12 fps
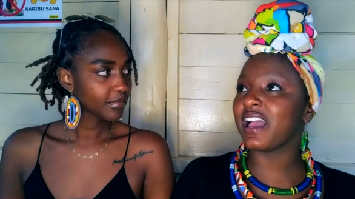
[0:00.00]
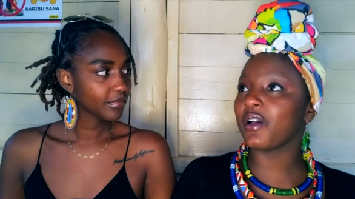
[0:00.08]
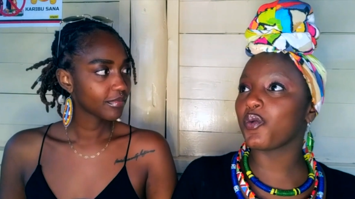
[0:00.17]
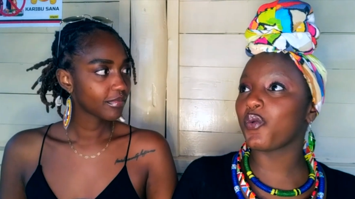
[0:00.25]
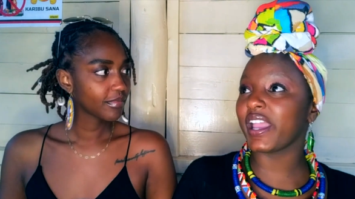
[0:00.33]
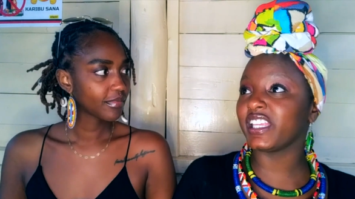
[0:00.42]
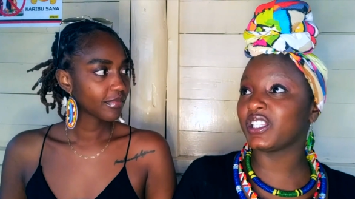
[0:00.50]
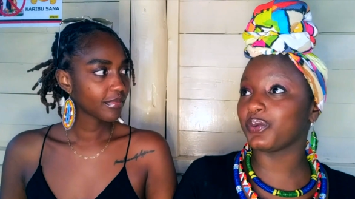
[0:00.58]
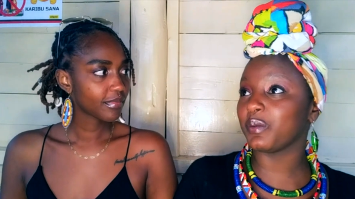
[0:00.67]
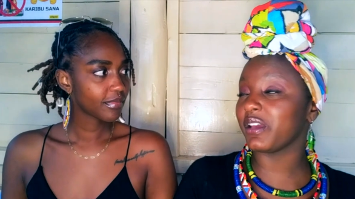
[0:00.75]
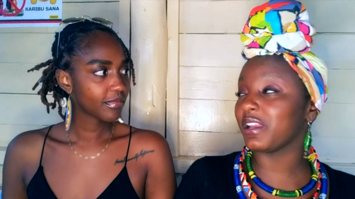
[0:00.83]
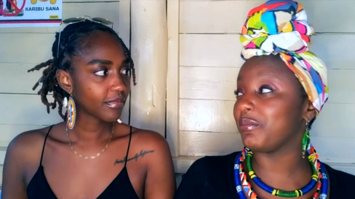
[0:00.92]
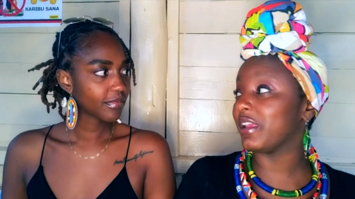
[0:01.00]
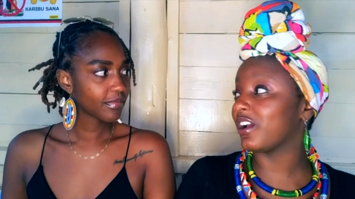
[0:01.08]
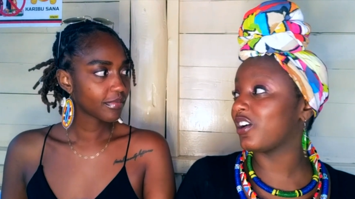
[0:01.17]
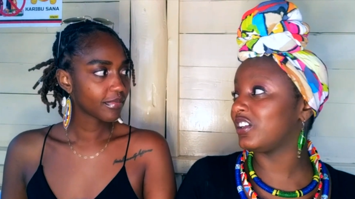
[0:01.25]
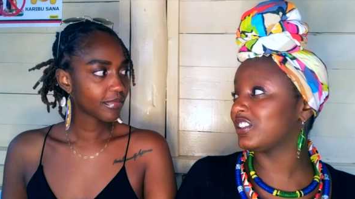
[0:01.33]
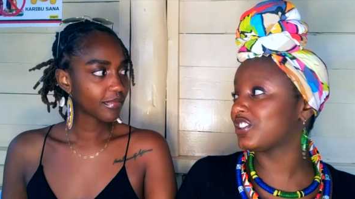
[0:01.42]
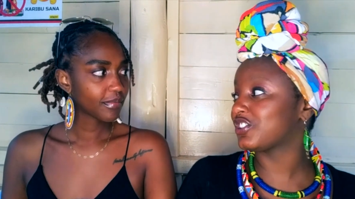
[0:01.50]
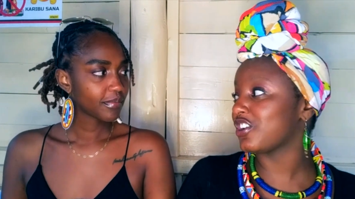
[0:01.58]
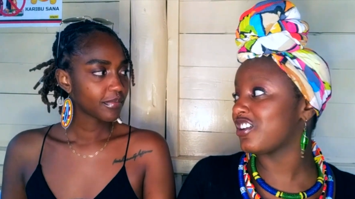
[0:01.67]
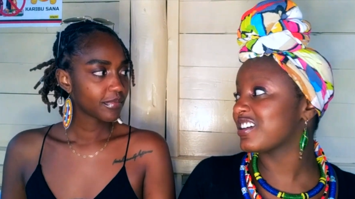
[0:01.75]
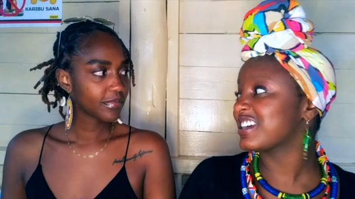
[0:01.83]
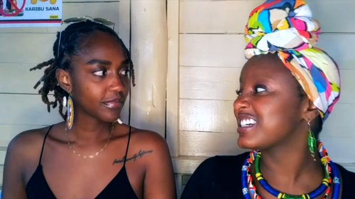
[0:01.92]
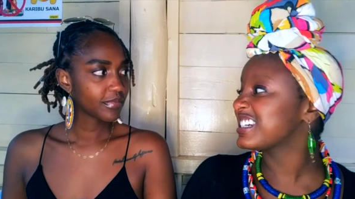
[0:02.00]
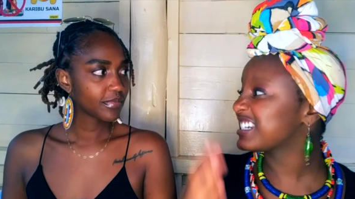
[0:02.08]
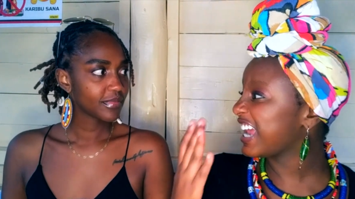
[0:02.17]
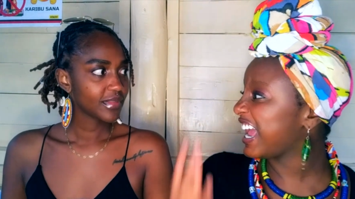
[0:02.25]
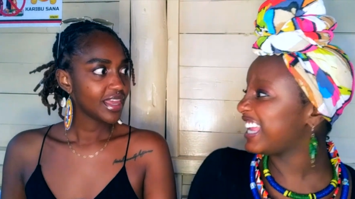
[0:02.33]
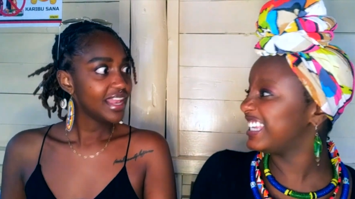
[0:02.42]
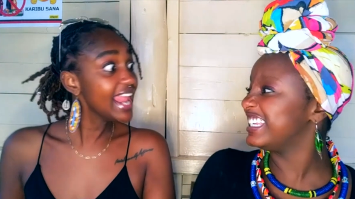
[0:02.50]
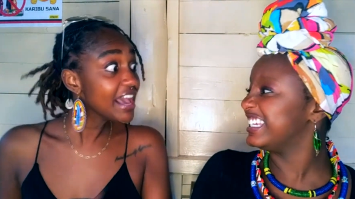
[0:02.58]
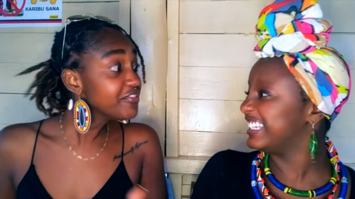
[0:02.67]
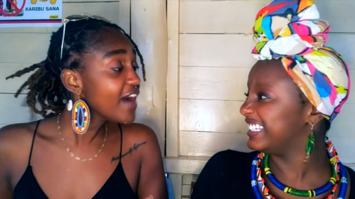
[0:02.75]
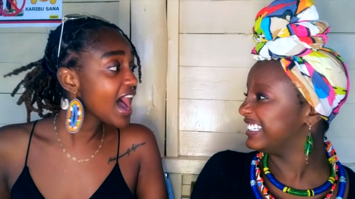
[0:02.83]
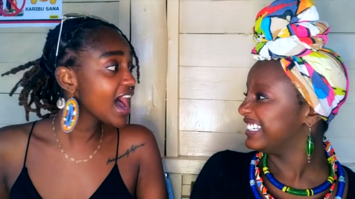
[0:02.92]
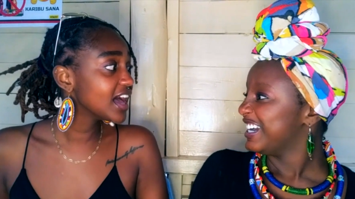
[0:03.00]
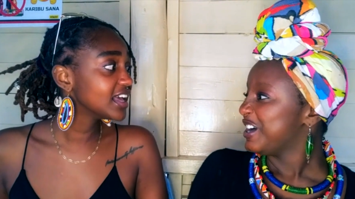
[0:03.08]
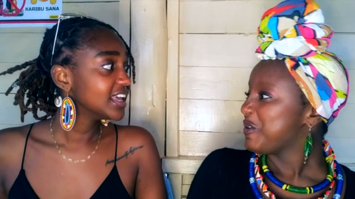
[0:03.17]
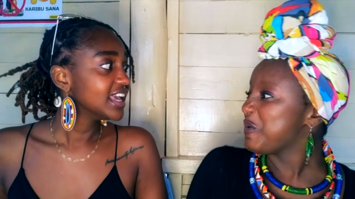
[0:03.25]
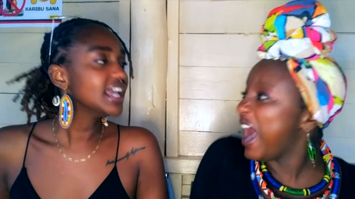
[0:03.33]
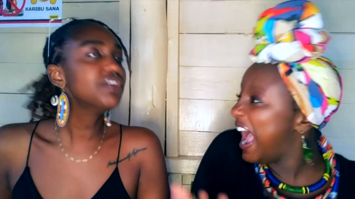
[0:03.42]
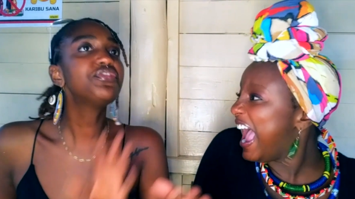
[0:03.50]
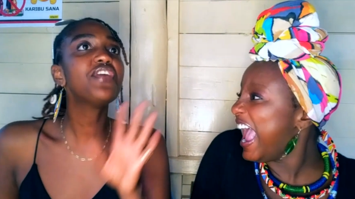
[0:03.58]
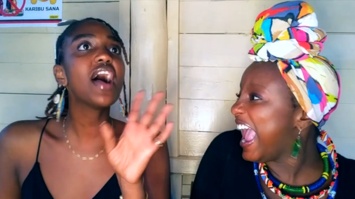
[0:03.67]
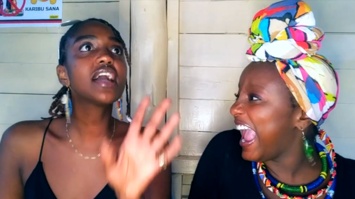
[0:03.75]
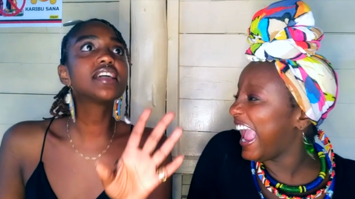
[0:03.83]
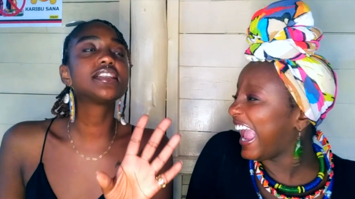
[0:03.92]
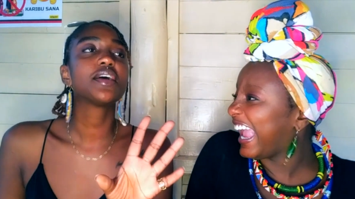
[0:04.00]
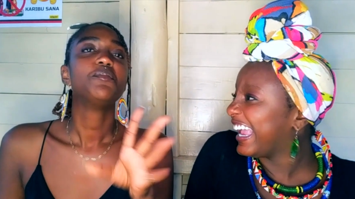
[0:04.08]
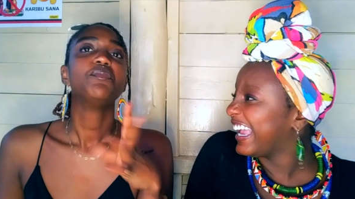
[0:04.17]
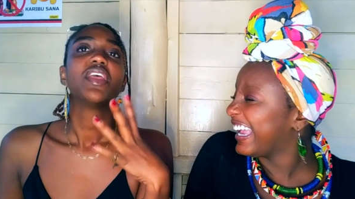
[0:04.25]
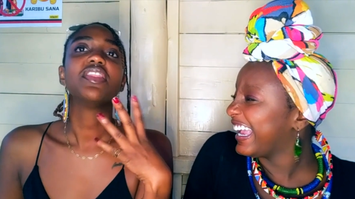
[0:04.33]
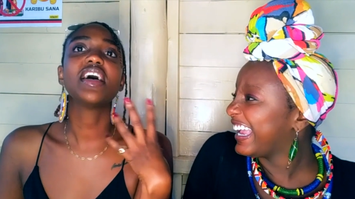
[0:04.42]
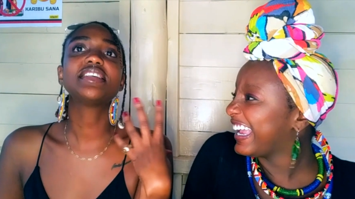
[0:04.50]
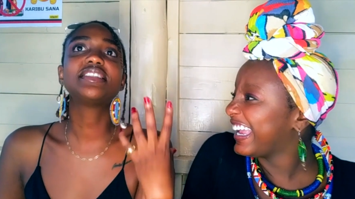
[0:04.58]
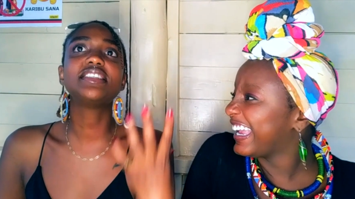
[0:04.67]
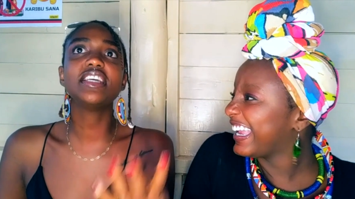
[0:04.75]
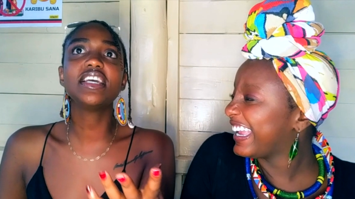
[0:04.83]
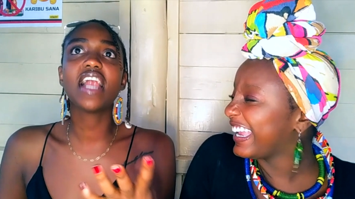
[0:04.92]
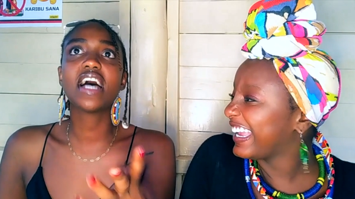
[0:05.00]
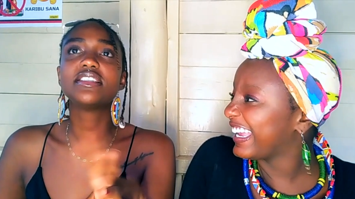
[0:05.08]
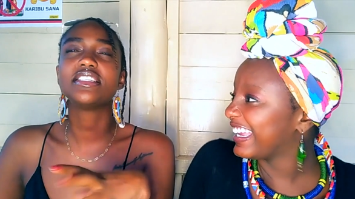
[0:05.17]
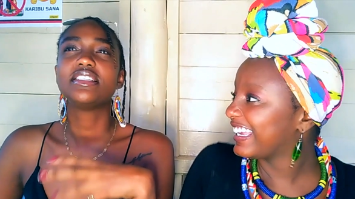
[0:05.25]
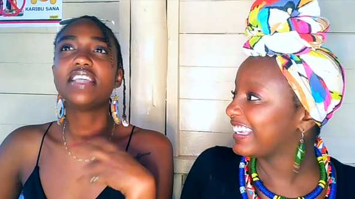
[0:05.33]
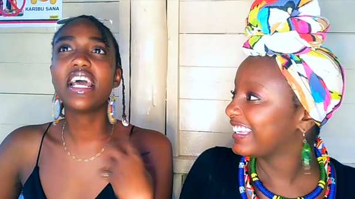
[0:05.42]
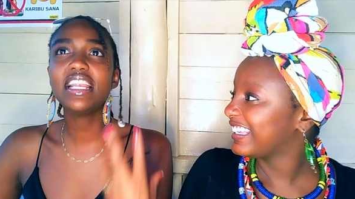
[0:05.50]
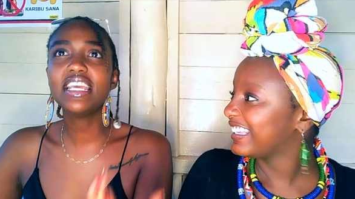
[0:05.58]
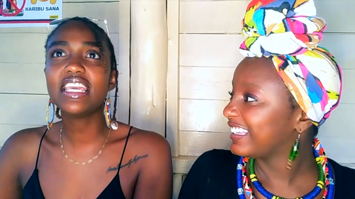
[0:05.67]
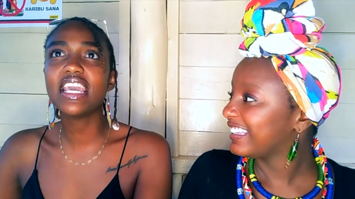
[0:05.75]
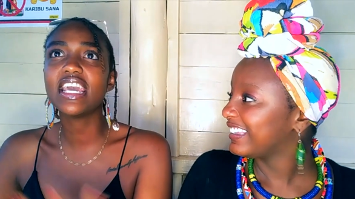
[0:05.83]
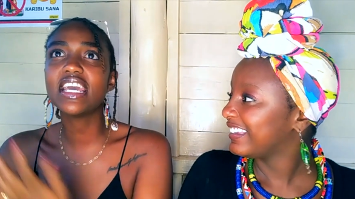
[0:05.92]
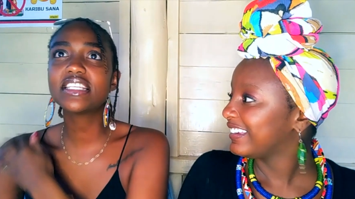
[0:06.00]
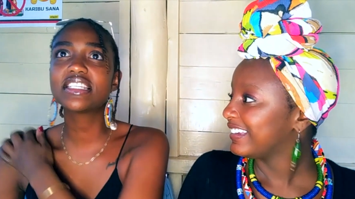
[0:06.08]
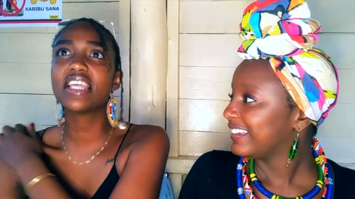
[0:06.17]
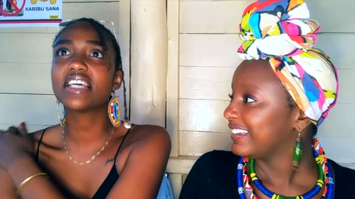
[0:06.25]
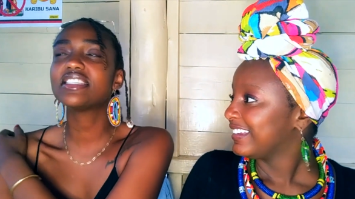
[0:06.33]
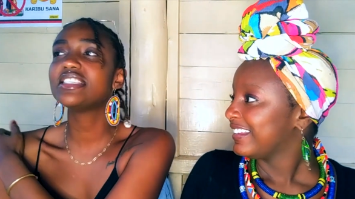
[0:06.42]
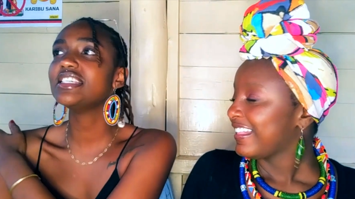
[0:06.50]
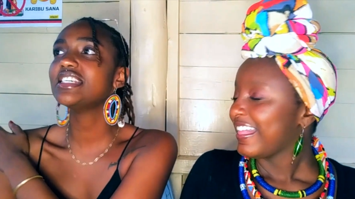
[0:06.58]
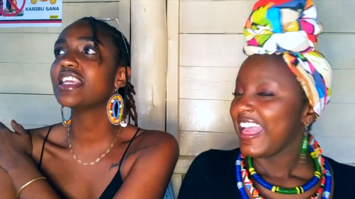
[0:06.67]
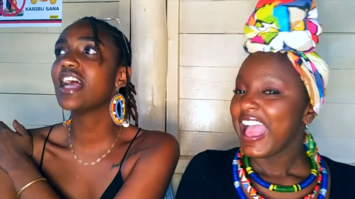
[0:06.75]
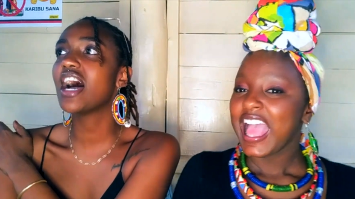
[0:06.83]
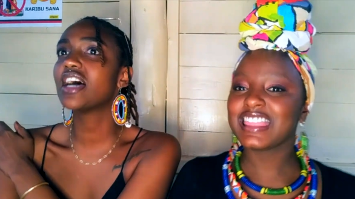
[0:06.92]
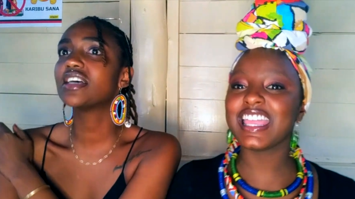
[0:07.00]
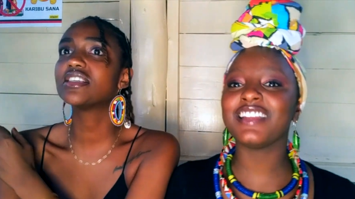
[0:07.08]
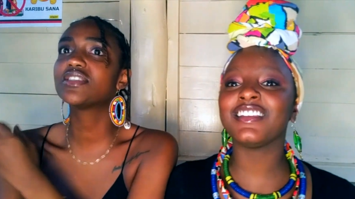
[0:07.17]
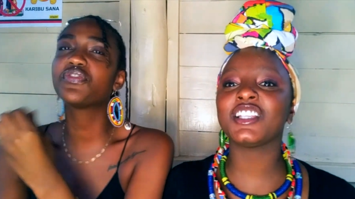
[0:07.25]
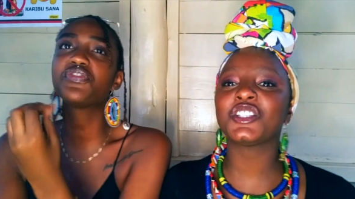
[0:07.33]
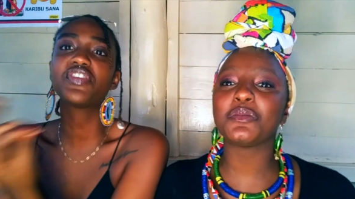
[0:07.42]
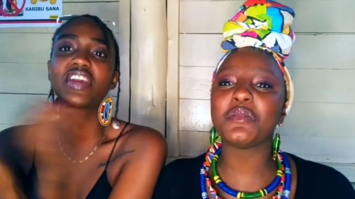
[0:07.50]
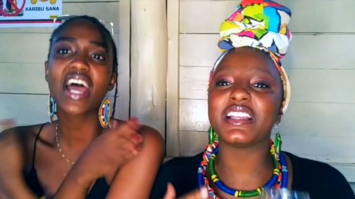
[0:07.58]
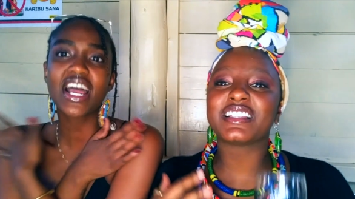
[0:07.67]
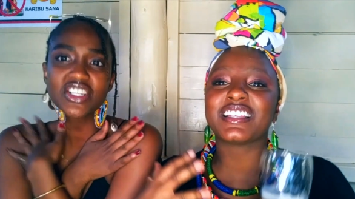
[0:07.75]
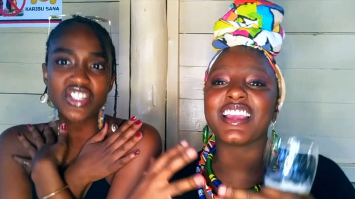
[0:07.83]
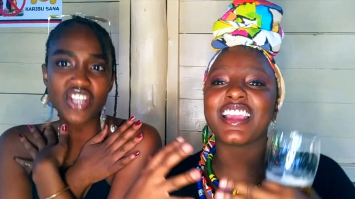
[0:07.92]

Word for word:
Speaker 1: White women being called strong? Really?
Speaker 2: Never. Why? In fact, they're seen as delicate. They're seen as they need to be taken